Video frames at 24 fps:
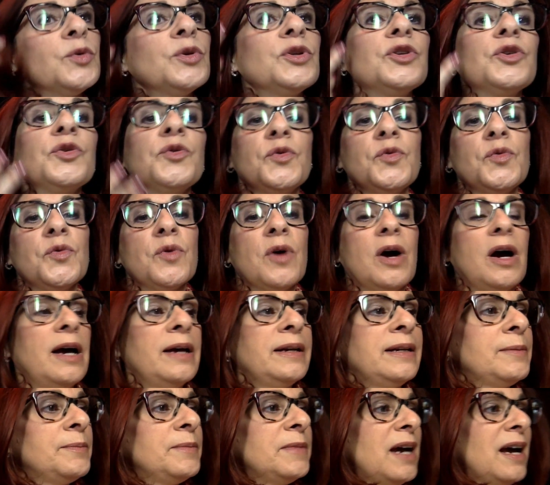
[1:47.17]
you,
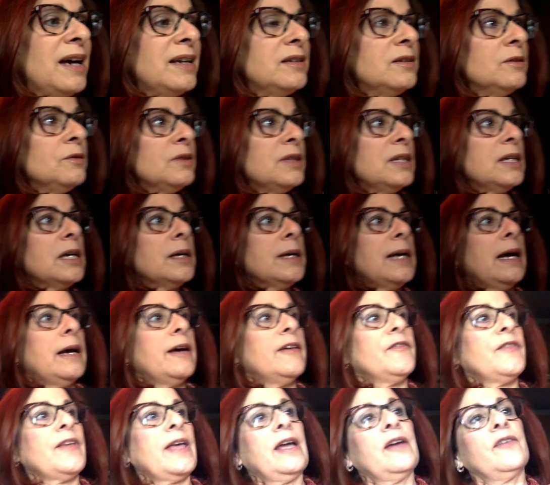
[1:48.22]
and I don't think I
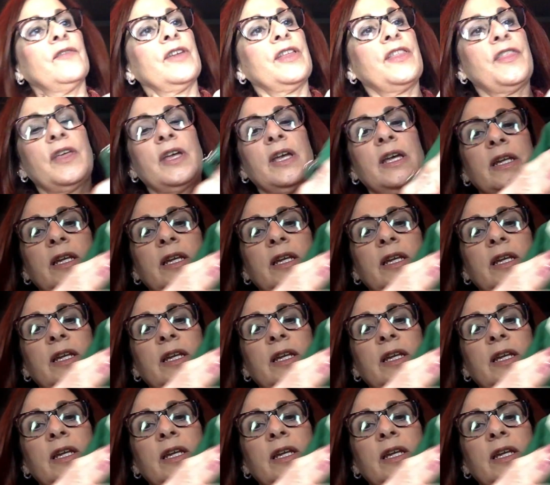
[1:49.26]
have everything